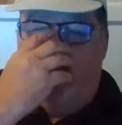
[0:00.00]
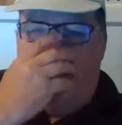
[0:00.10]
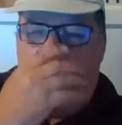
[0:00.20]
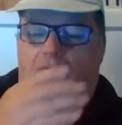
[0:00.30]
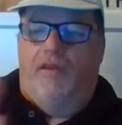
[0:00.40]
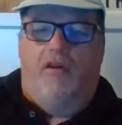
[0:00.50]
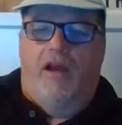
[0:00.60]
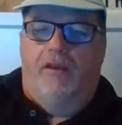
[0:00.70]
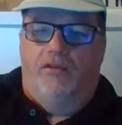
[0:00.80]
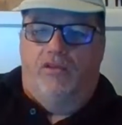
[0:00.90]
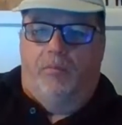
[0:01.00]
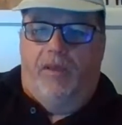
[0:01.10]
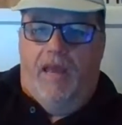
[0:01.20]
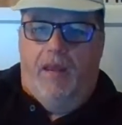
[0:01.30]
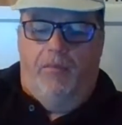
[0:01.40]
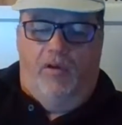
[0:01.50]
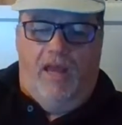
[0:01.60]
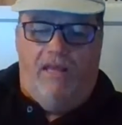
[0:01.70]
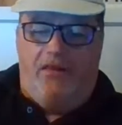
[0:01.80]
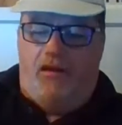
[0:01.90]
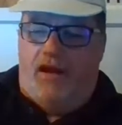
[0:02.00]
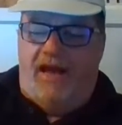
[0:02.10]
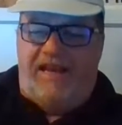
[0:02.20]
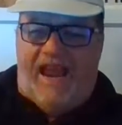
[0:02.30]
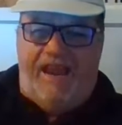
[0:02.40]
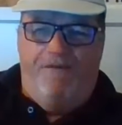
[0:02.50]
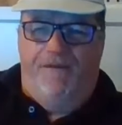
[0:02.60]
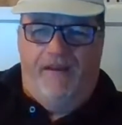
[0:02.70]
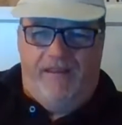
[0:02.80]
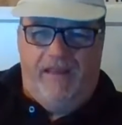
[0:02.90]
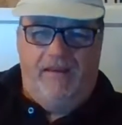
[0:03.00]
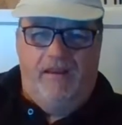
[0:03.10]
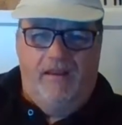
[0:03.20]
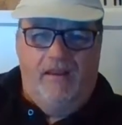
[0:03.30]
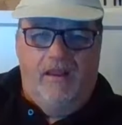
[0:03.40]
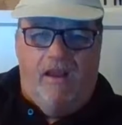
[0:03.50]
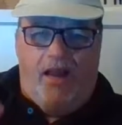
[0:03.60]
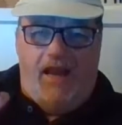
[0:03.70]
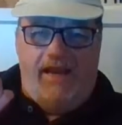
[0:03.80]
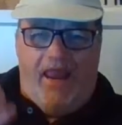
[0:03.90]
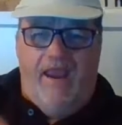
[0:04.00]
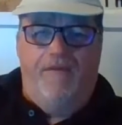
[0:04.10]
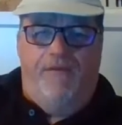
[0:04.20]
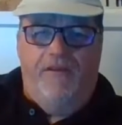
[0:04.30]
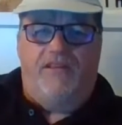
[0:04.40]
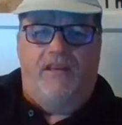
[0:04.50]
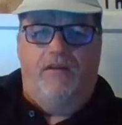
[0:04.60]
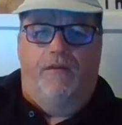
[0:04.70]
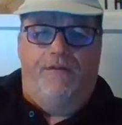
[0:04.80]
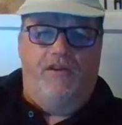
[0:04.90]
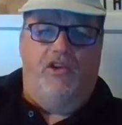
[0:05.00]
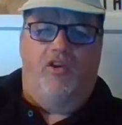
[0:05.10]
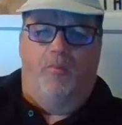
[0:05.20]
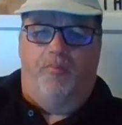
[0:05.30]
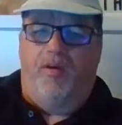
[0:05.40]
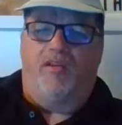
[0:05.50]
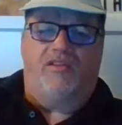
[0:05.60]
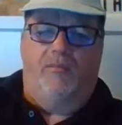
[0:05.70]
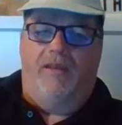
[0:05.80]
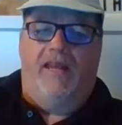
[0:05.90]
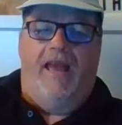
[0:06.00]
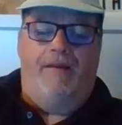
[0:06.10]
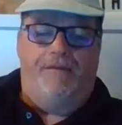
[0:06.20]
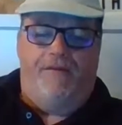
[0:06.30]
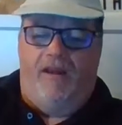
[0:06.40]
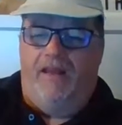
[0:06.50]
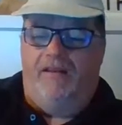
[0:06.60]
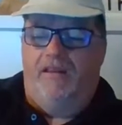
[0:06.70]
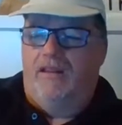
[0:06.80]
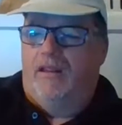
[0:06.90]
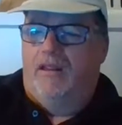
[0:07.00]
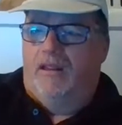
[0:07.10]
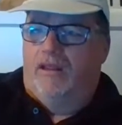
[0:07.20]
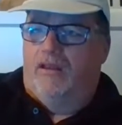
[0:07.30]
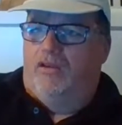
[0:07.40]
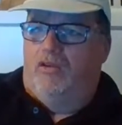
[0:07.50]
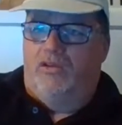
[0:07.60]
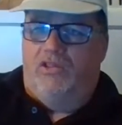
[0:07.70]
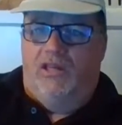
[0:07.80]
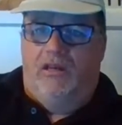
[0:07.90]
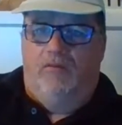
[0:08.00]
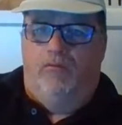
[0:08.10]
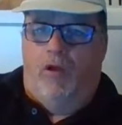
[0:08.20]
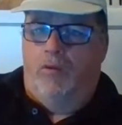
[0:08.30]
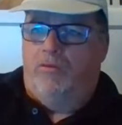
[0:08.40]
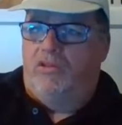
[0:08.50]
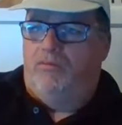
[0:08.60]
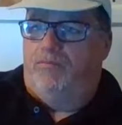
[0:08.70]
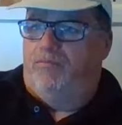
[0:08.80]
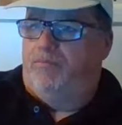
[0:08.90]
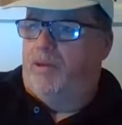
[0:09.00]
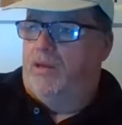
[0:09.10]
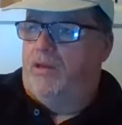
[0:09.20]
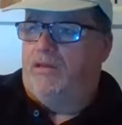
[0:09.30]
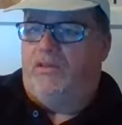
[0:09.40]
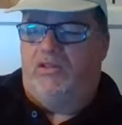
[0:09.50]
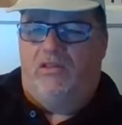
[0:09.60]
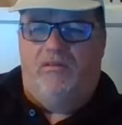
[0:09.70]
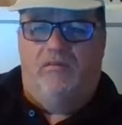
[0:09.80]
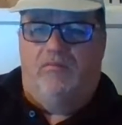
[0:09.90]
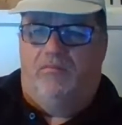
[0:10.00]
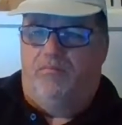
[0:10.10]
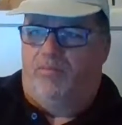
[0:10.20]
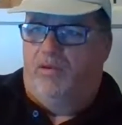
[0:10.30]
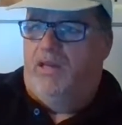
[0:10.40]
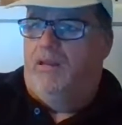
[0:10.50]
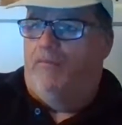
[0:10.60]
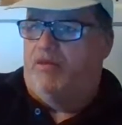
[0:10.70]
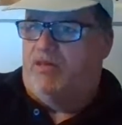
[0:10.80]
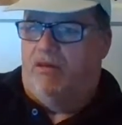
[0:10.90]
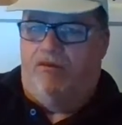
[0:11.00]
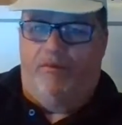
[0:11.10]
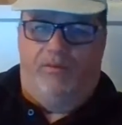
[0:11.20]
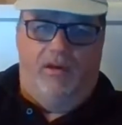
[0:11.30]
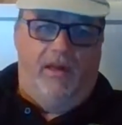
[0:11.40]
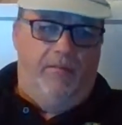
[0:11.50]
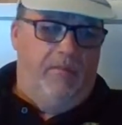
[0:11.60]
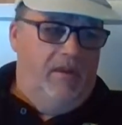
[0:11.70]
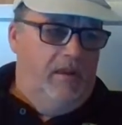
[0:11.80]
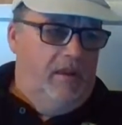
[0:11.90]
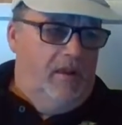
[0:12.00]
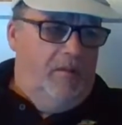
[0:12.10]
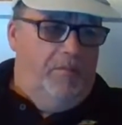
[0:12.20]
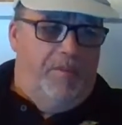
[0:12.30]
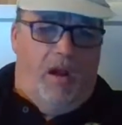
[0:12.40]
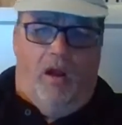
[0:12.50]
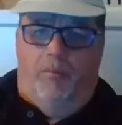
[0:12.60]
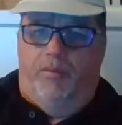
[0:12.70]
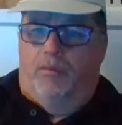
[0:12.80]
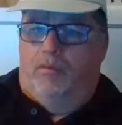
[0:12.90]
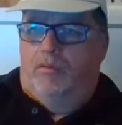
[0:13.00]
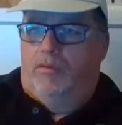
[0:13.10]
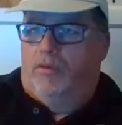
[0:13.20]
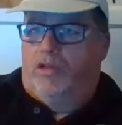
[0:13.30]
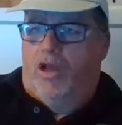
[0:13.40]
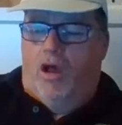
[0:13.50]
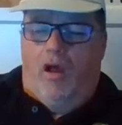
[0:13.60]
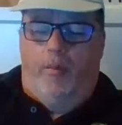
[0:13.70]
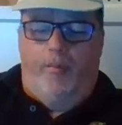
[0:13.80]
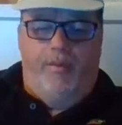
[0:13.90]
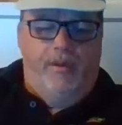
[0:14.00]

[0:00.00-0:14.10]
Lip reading: don't think I had £100, but I had everything. I had every single fish you could possibly have. I had gudgeon, roach, perch, bream, silver bream, barbel, carp,